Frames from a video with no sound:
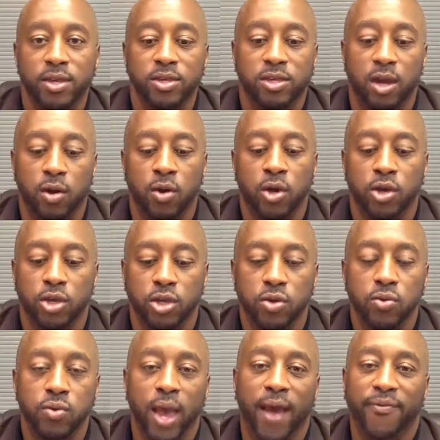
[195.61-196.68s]
So
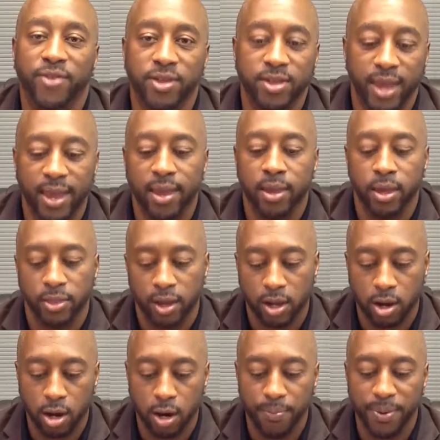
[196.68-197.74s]
you have to say the
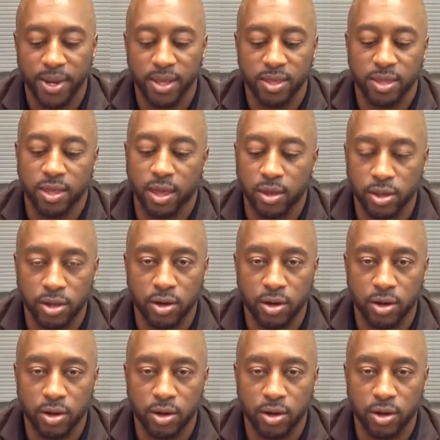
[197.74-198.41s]
carpet is